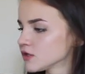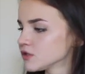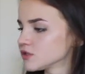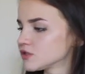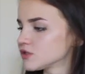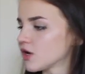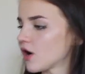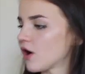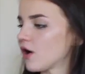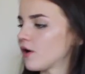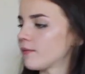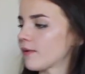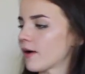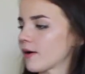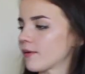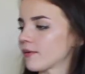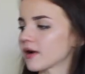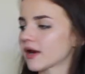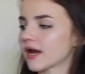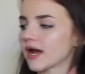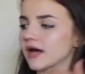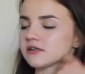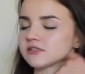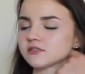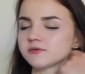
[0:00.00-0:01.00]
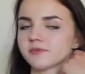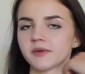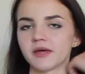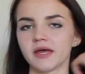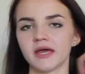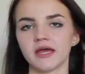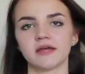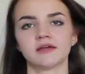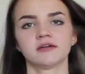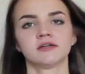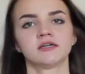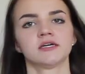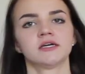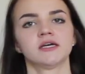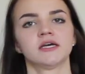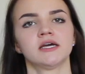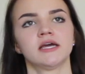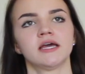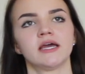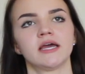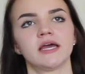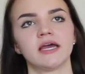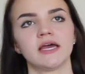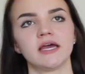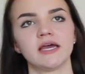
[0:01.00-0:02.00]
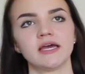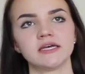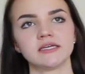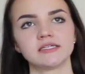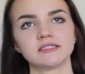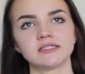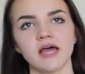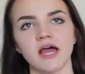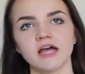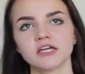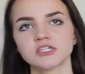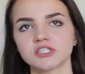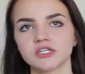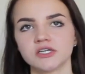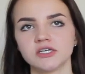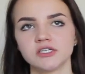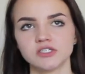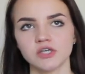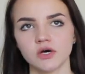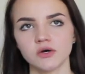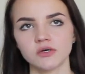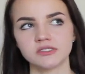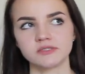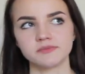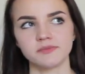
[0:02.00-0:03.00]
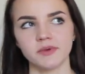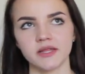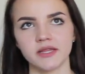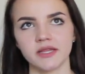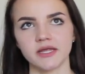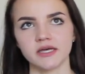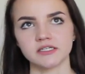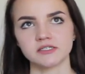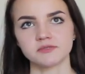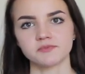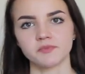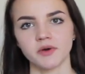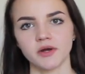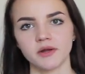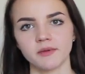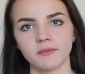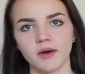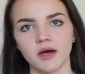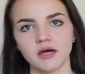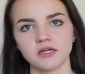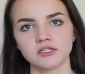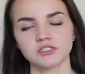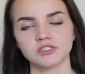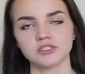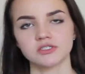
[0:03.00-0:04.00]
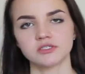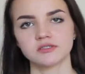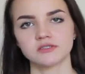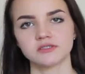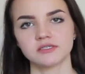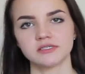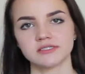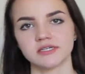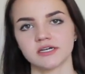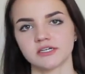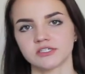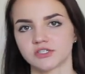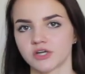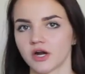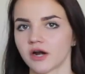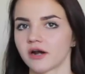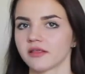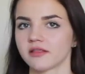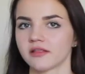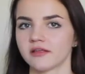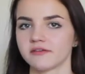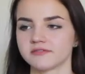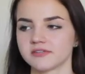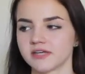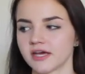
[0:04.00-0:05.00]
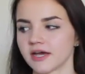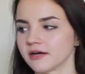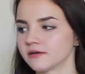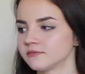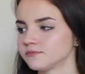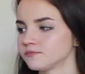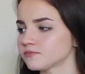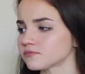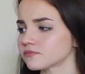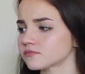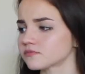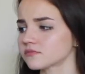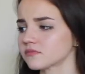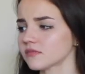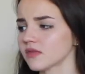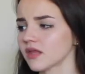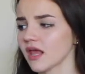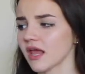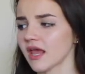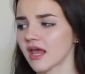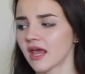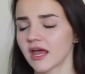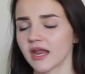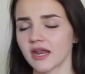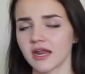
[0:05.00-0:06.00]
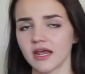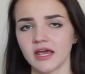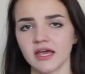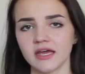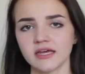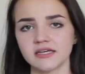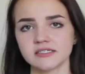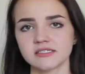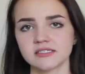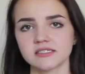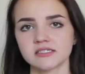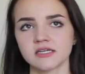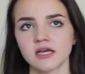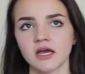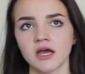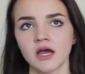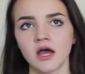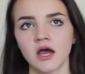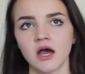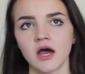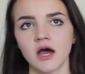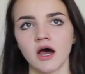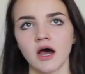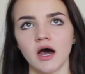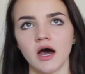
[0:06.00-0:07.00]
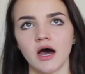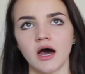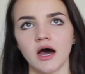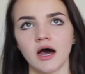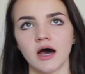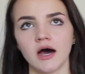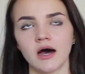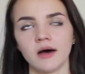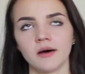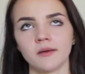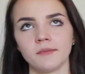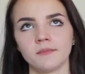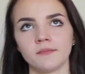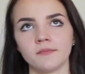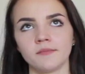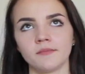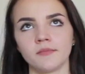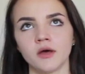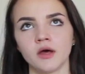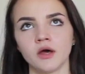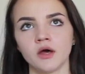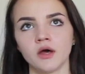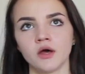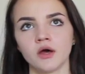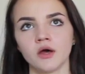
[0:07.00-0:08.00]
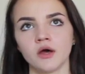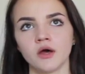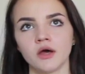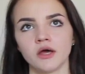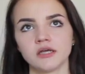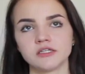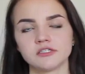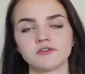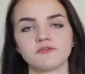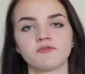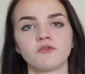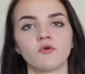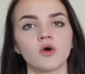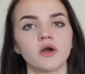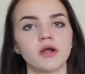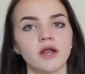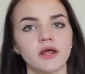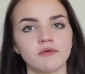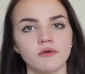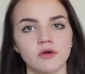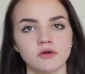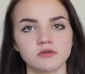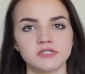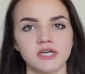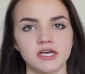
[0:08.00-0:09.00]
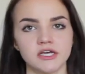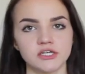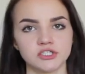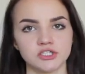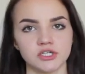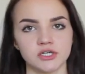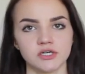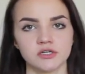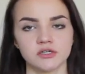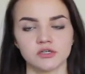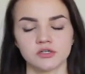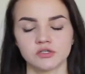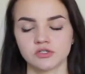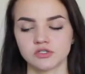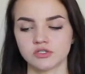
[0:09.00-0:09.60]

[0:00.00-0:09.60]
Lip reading: So my workout split is, actually it's always been this pretty much since I started lifting. It is, it's a 4-day rotation.